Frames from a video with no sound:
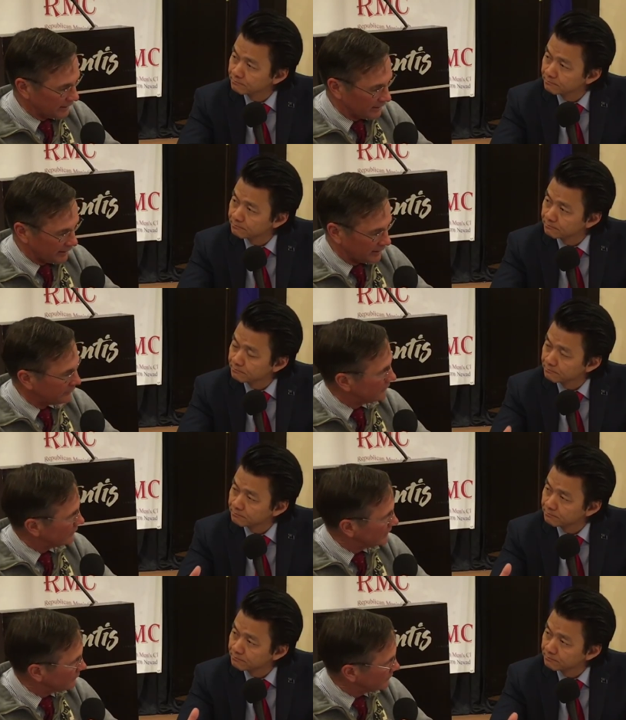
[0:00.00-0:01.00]
Speaker 1: And you
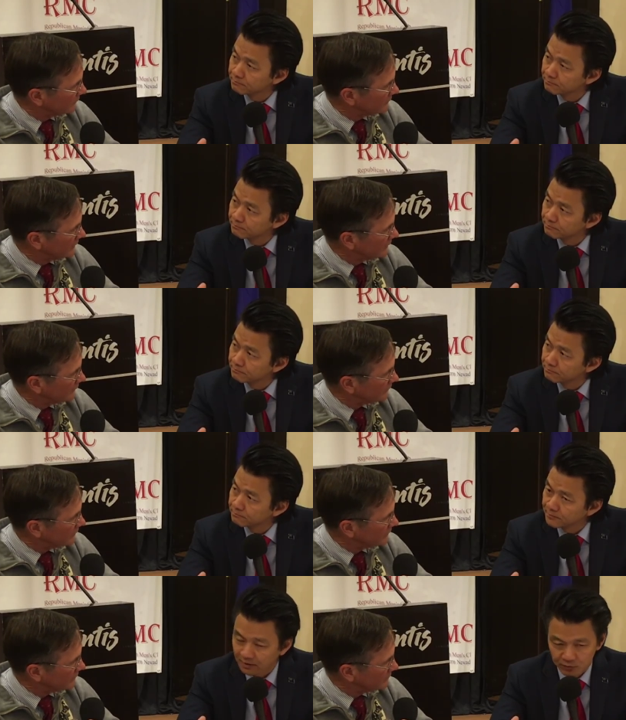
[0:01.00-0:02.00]
only have what two candidates
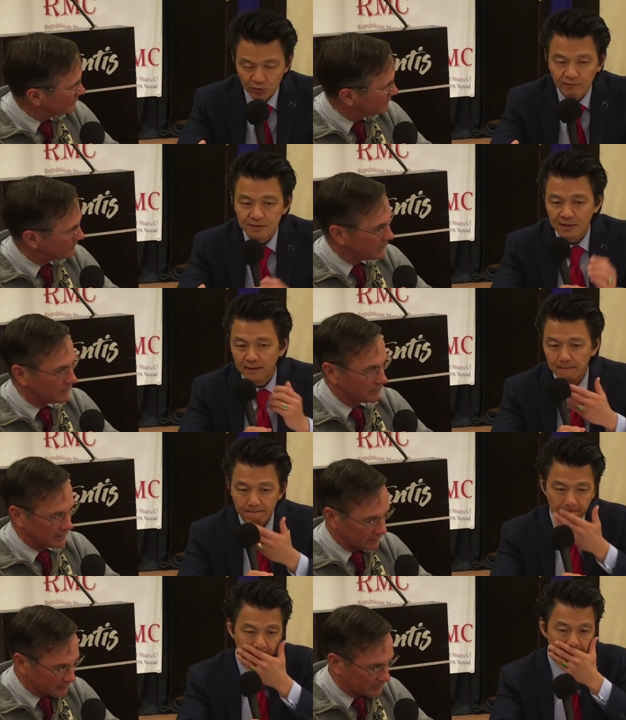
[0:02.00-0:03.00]
right now? two of us. Uh-huh.
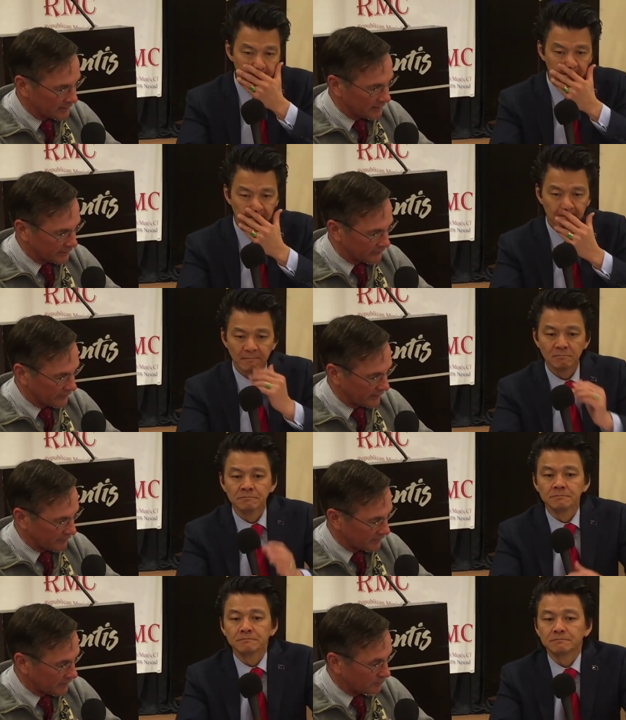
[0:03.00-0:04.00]
Okay. So you
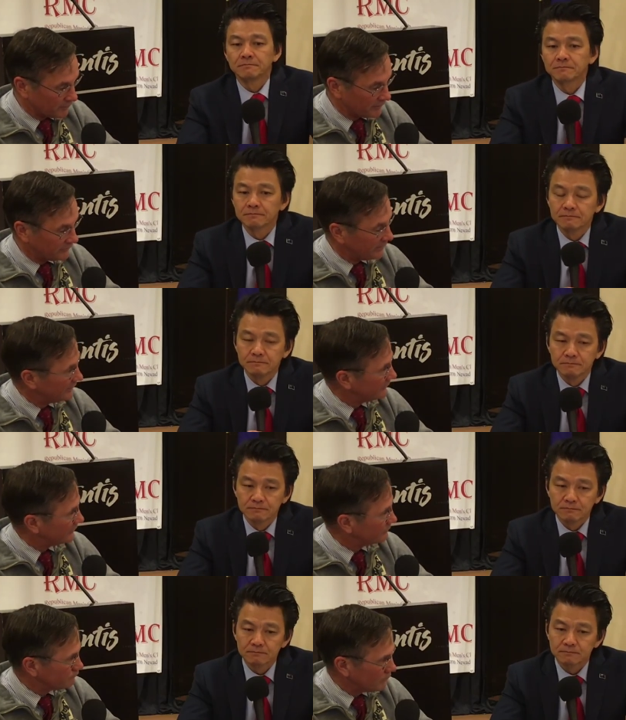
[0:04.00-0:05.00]
have a, a pretty good chance
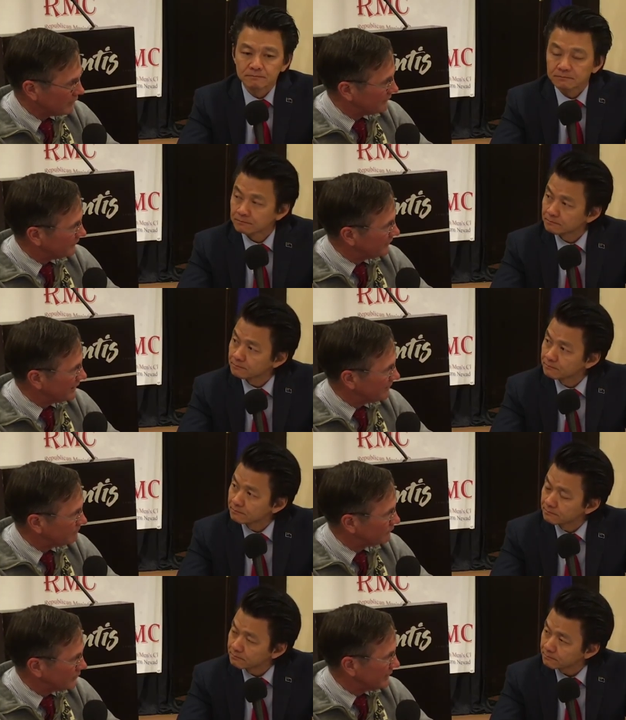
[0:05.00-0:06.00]
just right off the top,
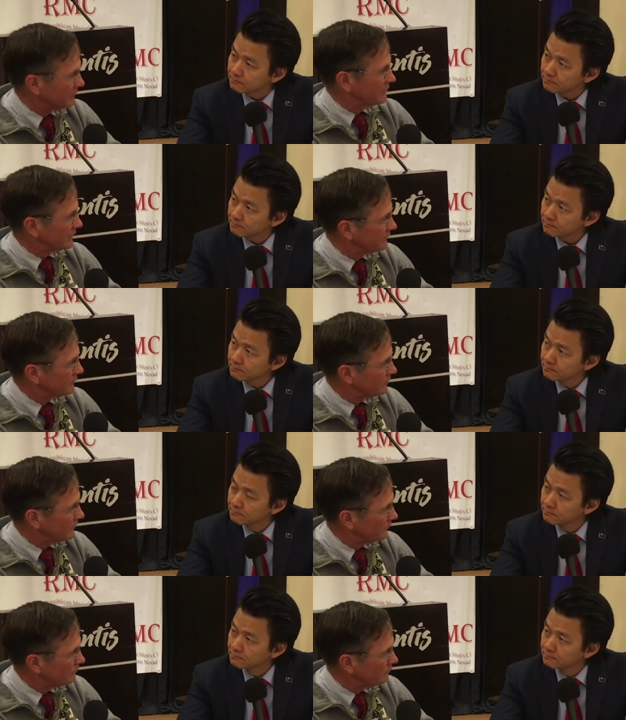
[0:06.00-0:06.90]
randomly, of, of,